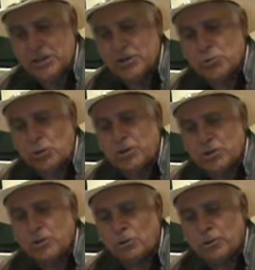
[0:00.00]
Here's
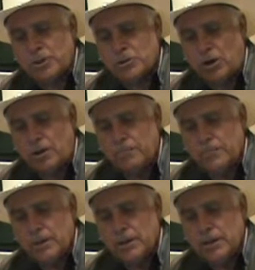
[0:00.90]
what they're going to be taught.
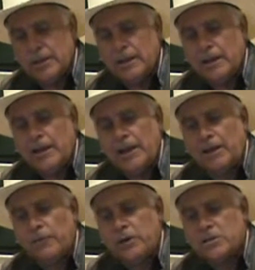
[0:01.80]
Let
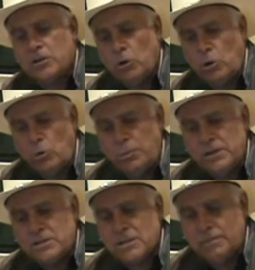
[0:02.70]
every soul
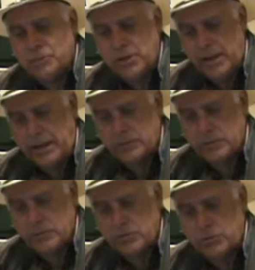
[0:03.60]
be
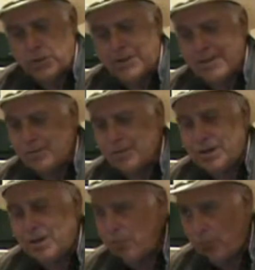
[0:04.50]
subject to the
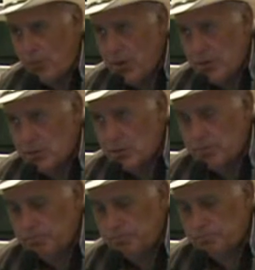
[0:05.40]
governing authorities,
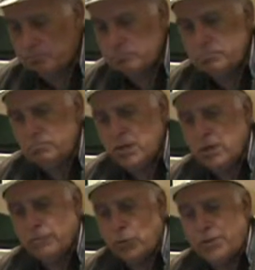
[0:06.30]

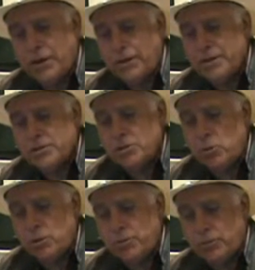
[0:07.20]
for there is
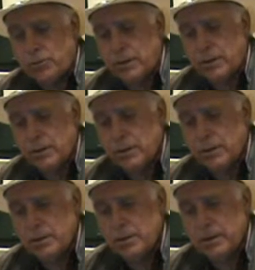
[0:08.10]
no authority
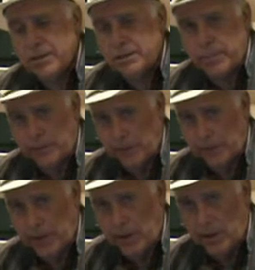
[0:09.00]
except
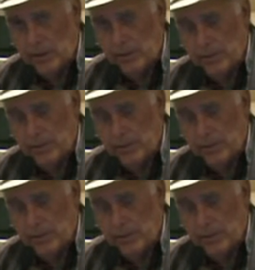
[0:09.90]
from God.